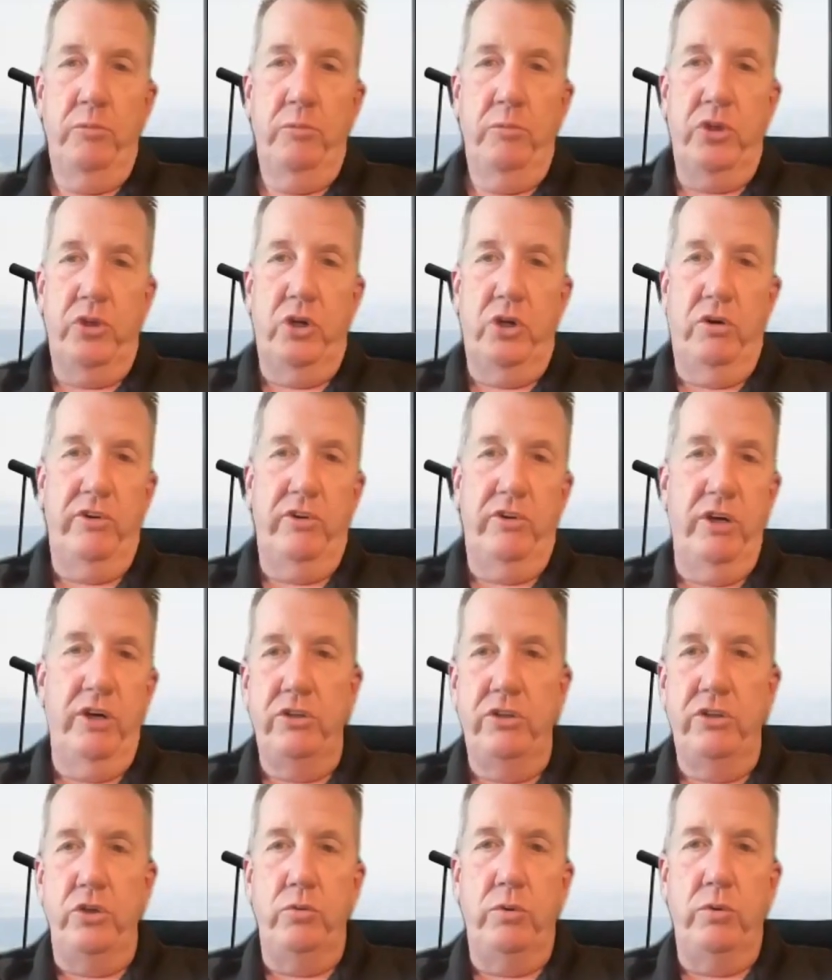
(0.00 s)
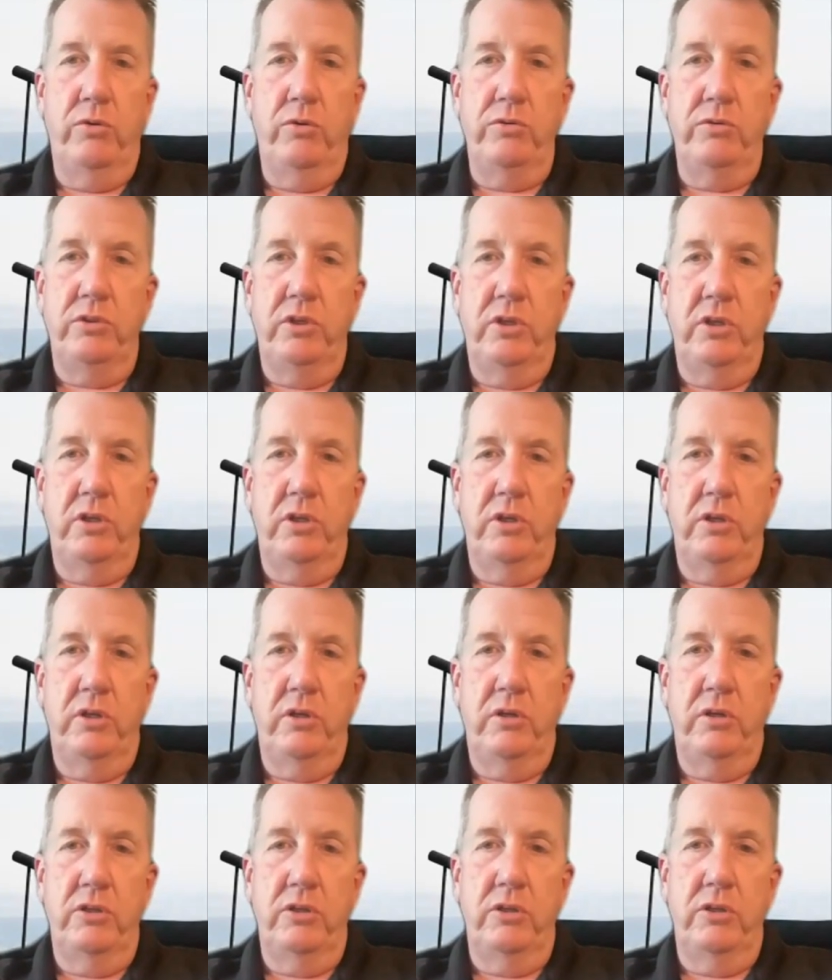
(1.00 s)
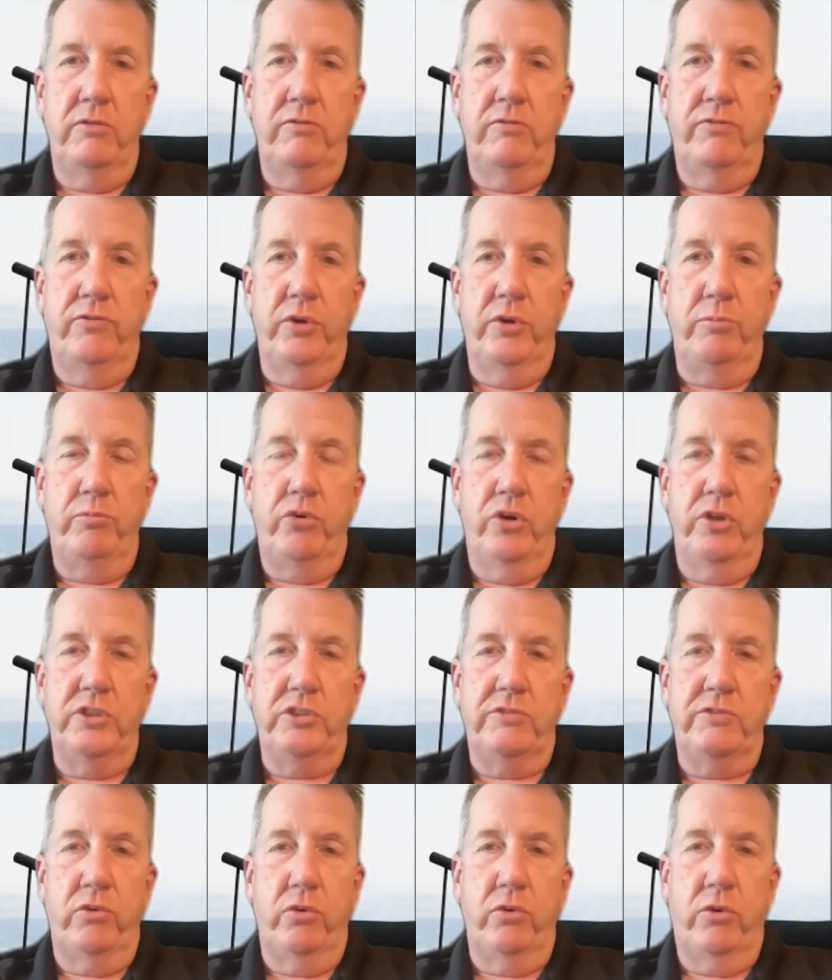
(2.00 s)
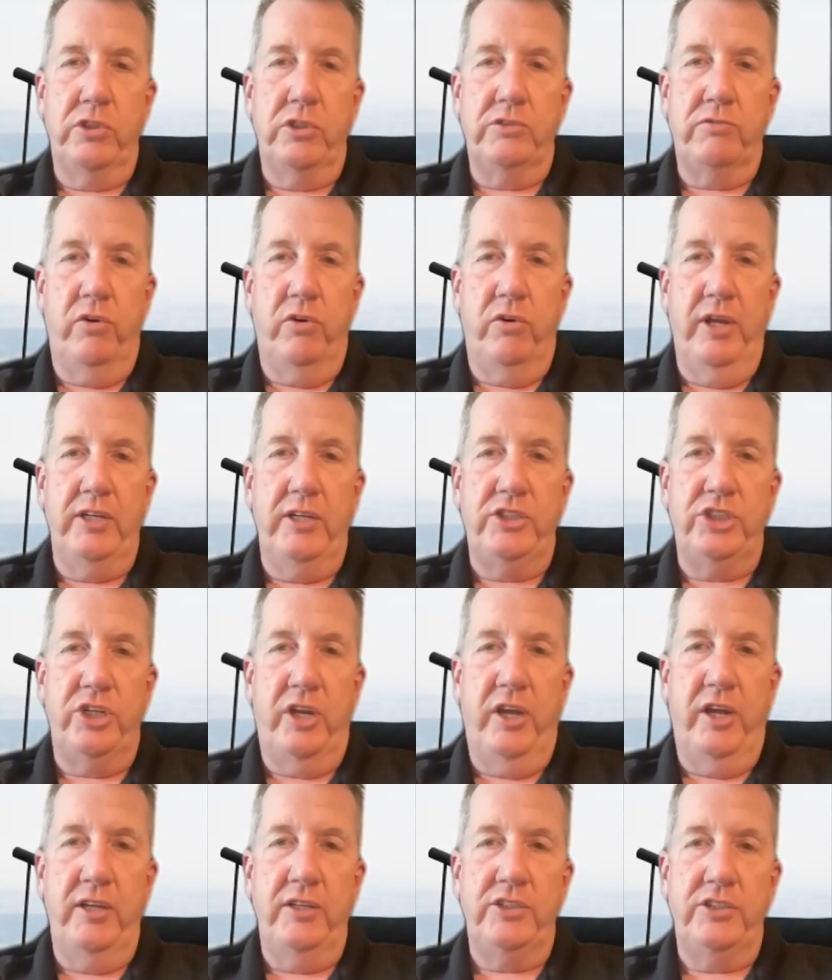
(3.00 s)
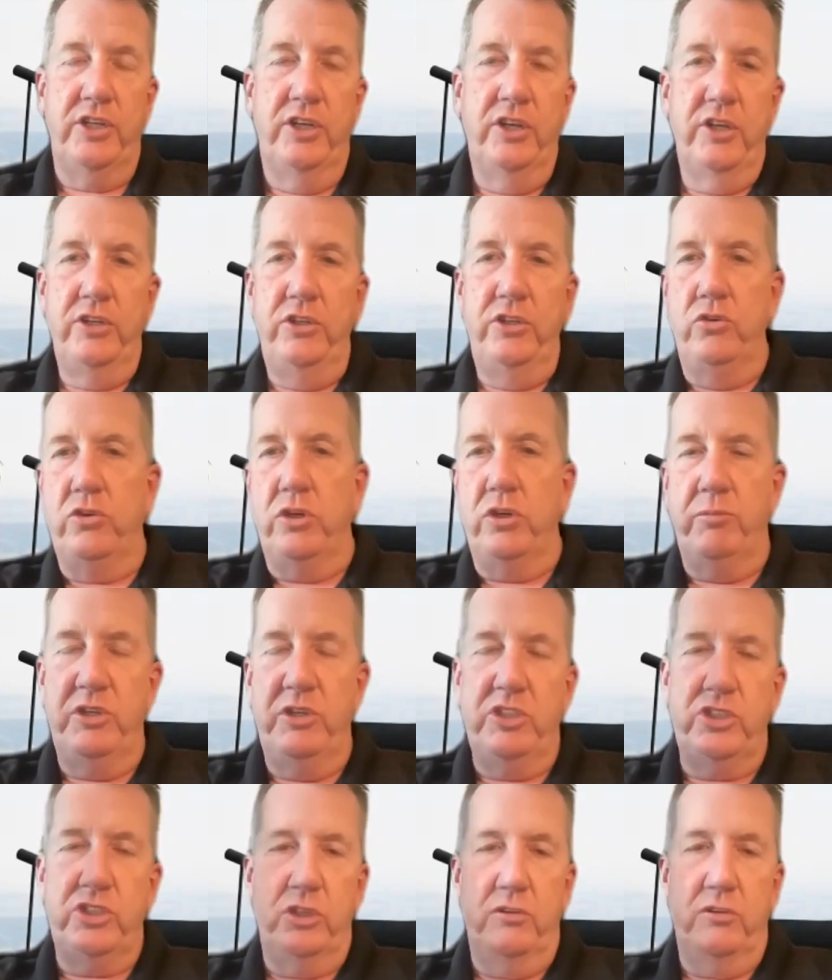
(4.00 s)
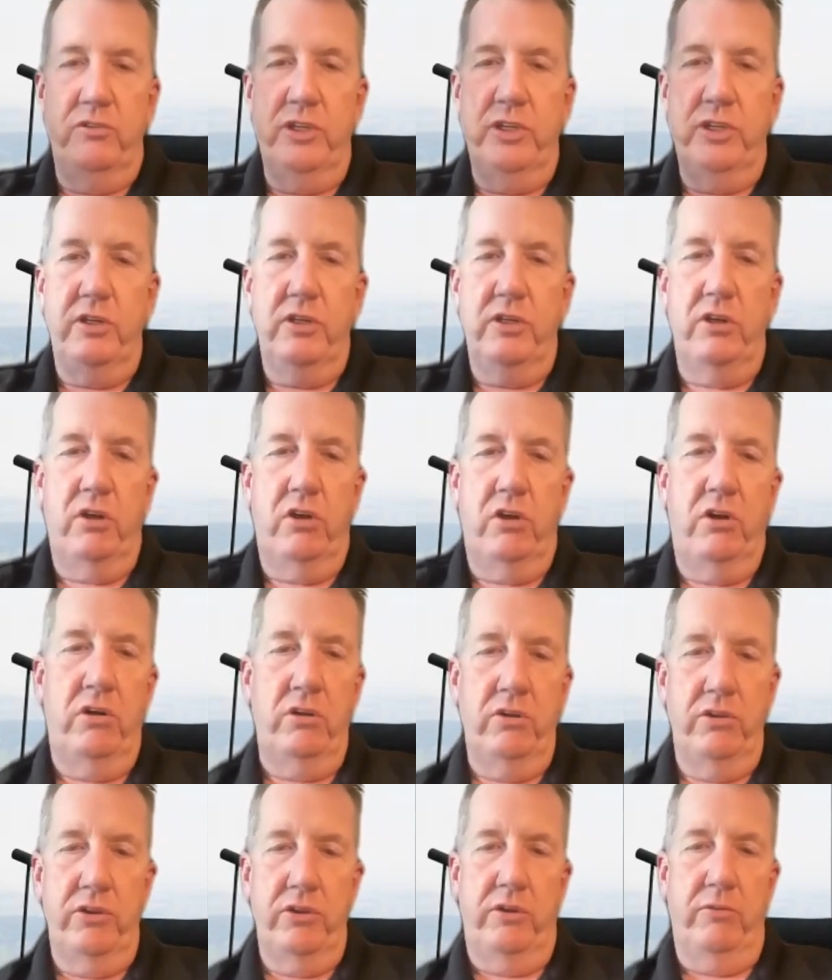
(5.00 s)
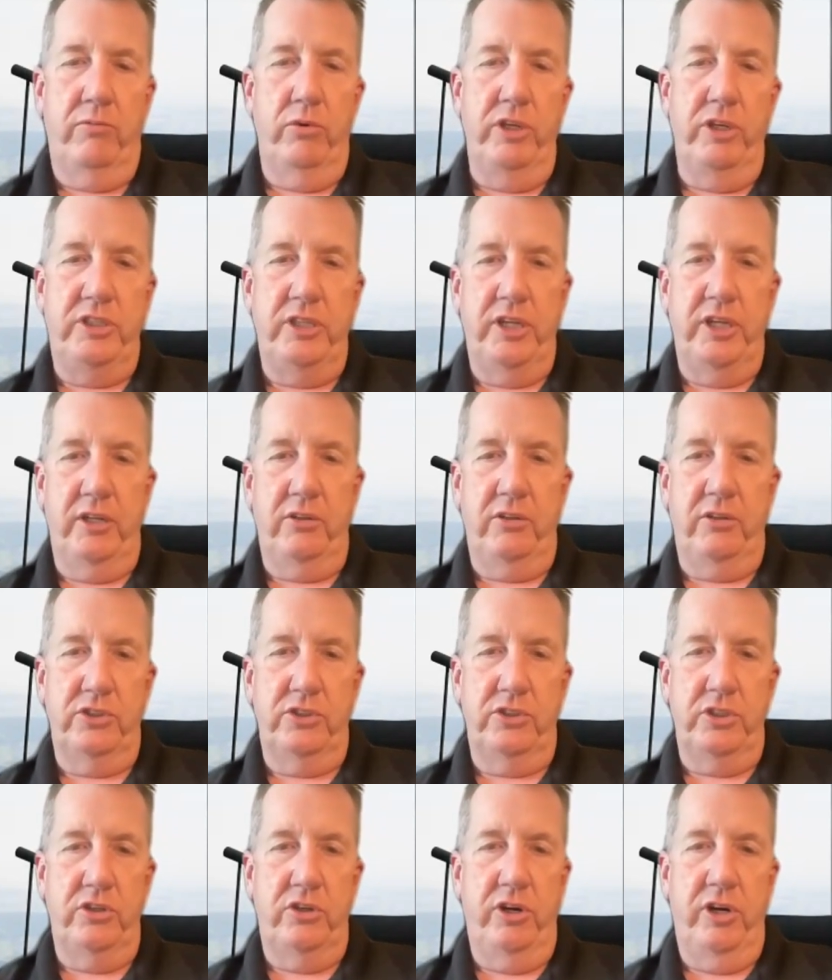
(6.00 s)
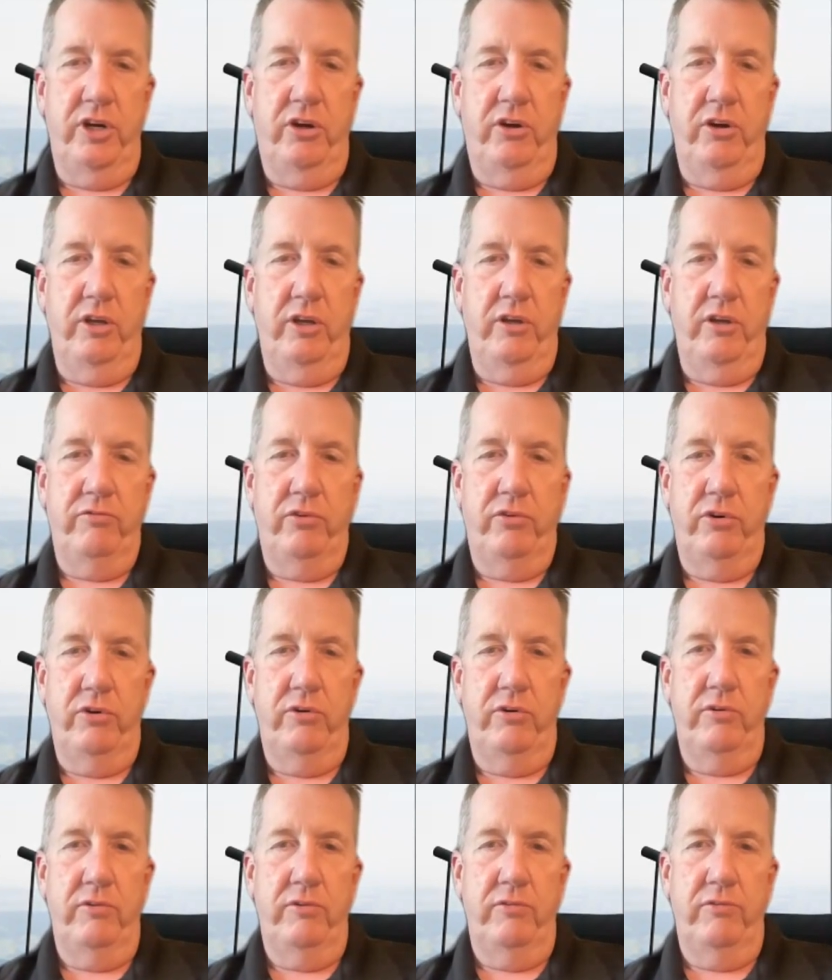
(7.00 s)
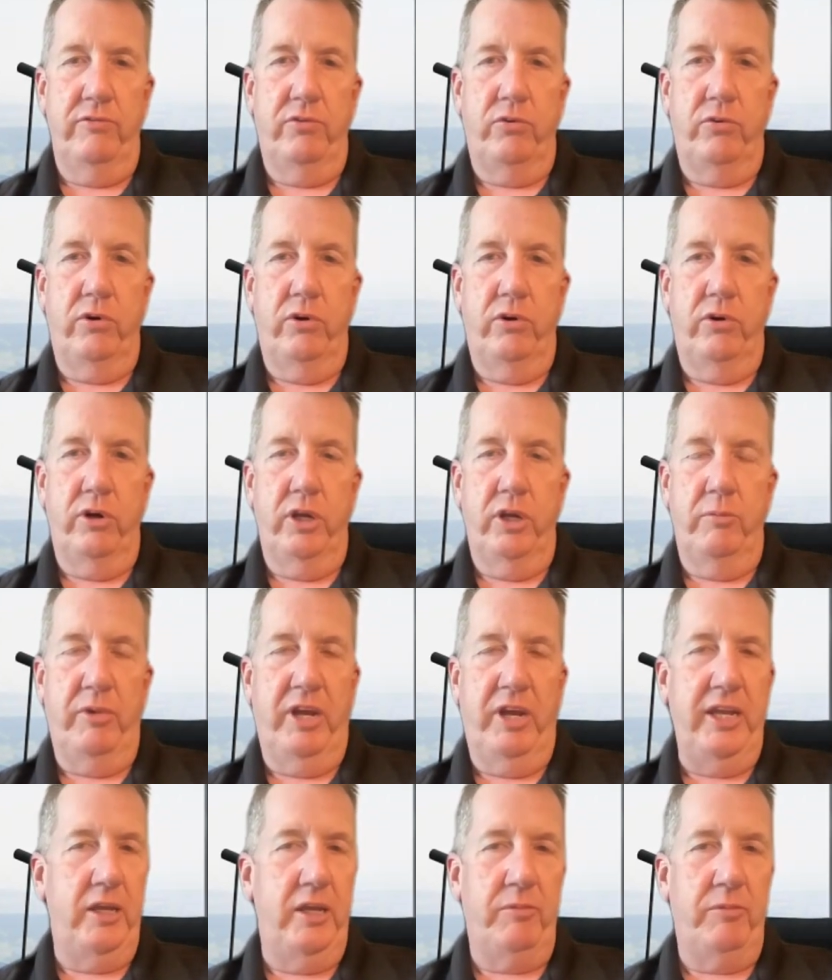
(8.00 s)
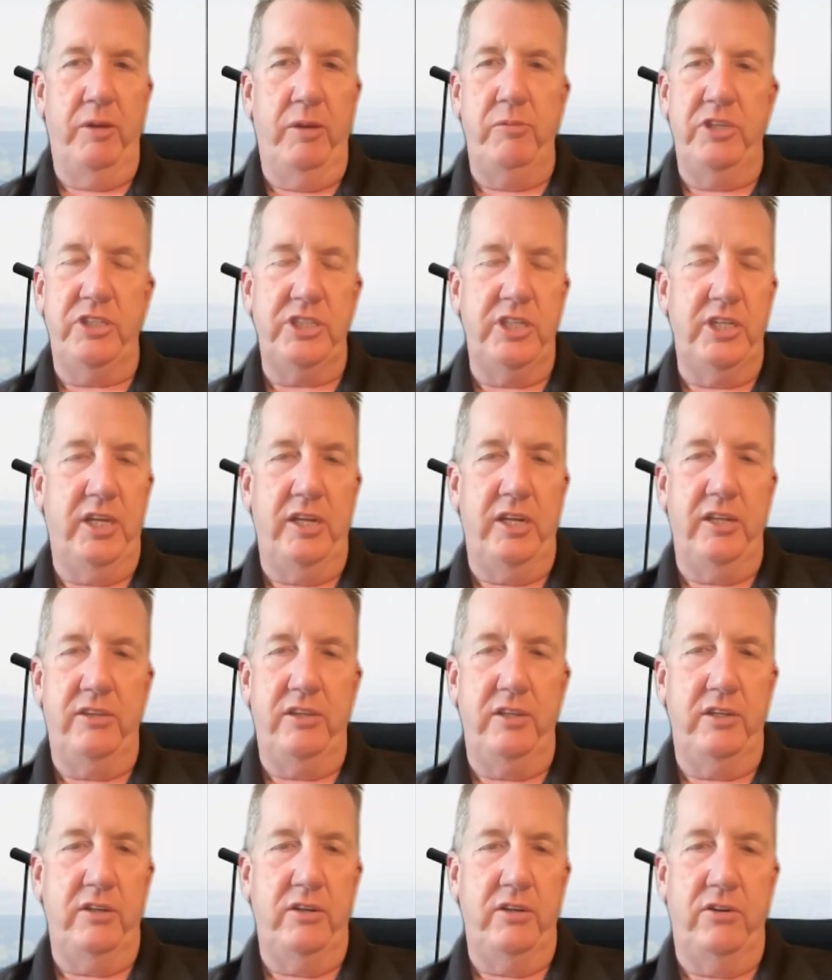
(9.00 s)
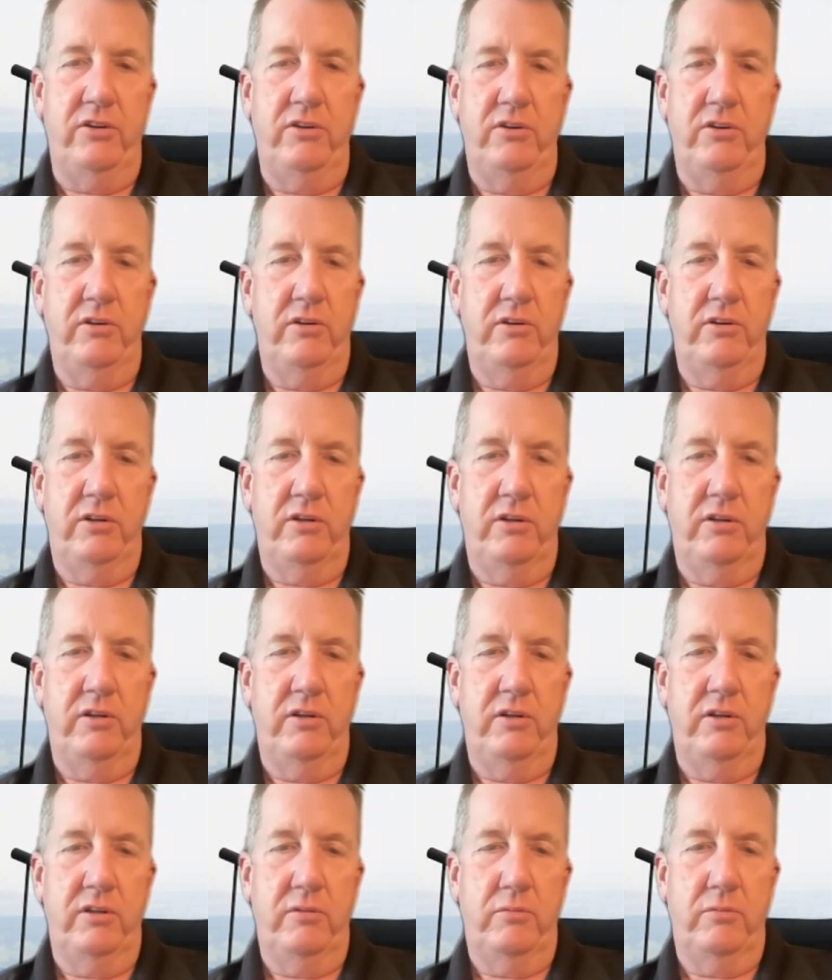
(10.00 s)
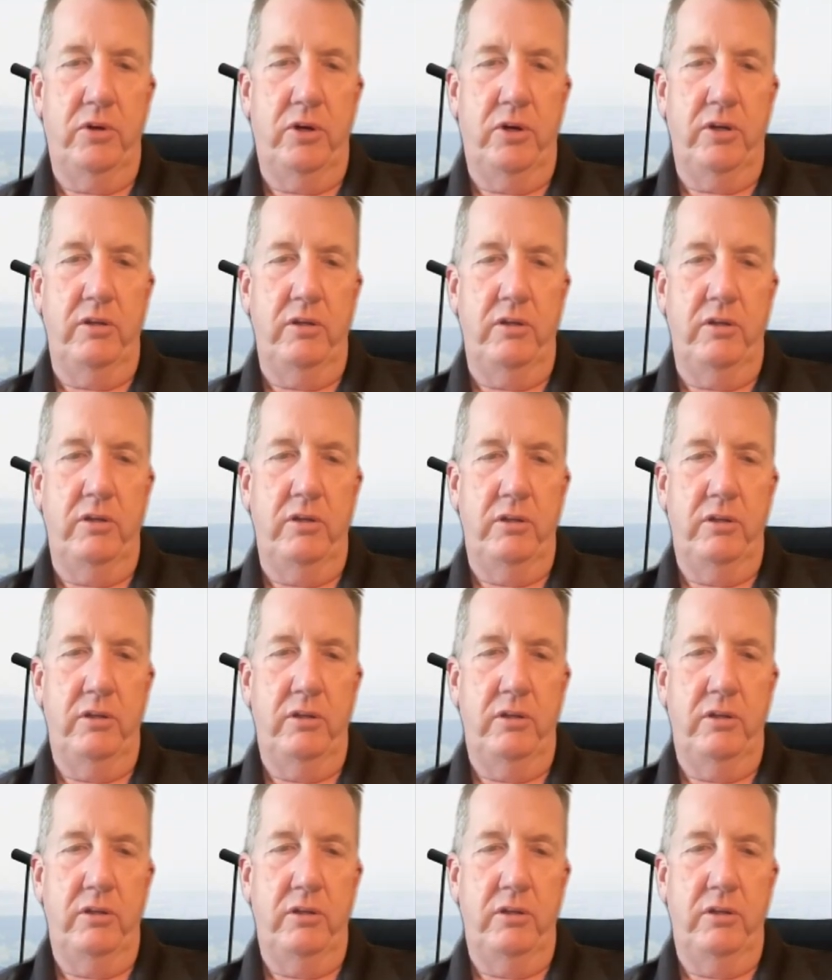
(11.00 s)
but over here you own Footprints Floors franchise, you could be serving all the retailers in your area for am I missing anything here, Bryan?